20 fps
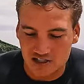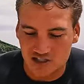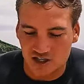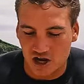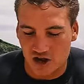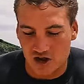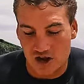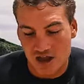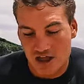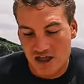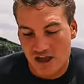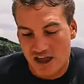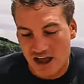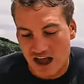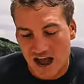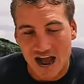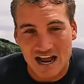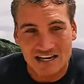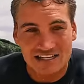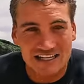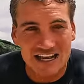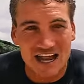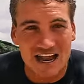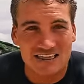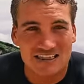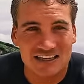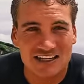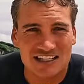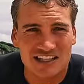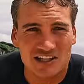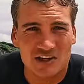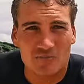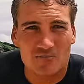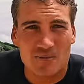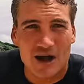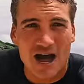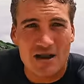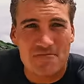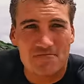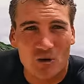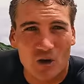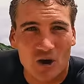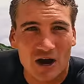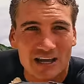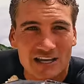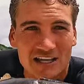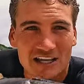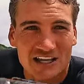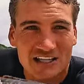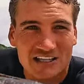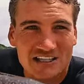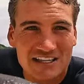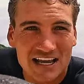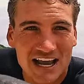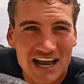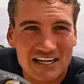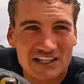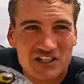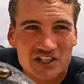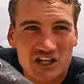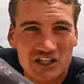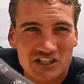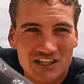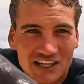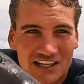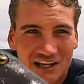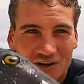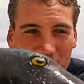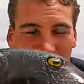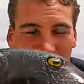So I had to get this little bad boy. You can see it's just a little